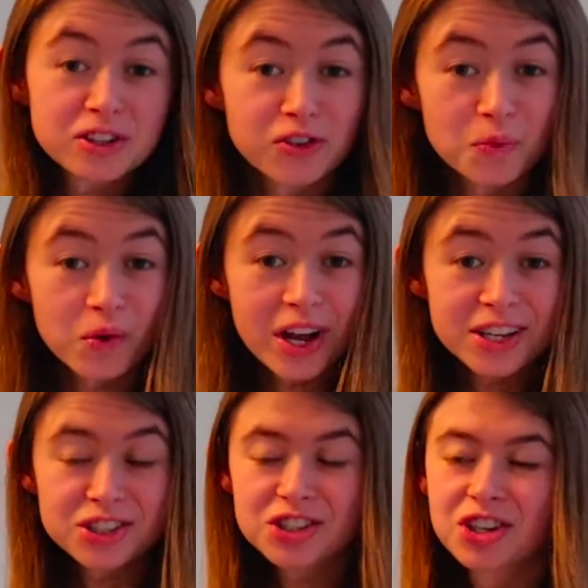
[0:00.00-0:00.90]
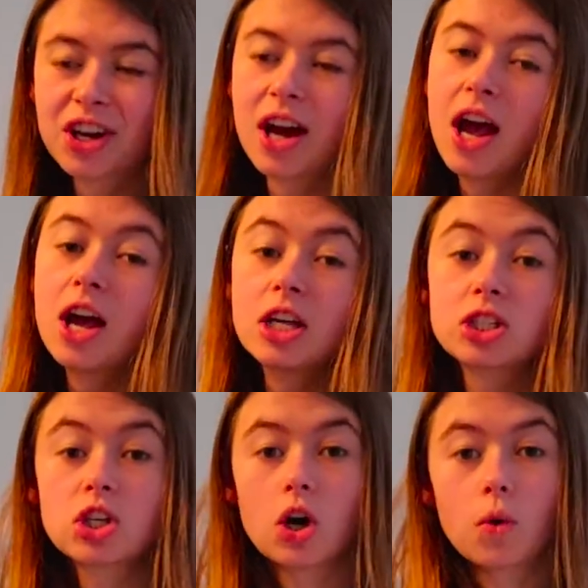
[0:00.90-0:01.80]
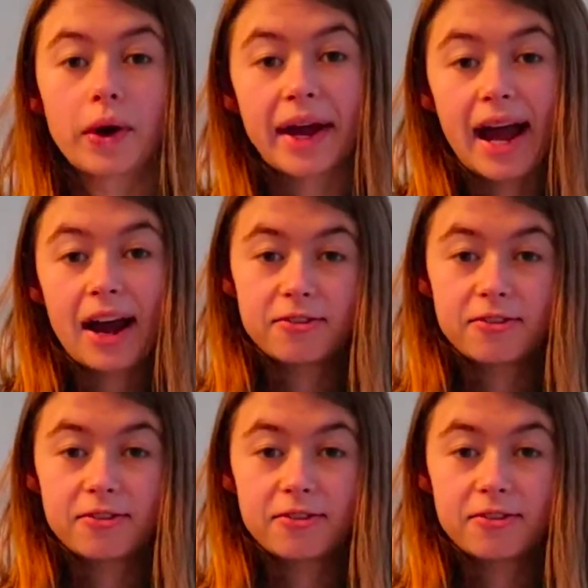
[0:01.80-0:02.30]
from Wish. So we have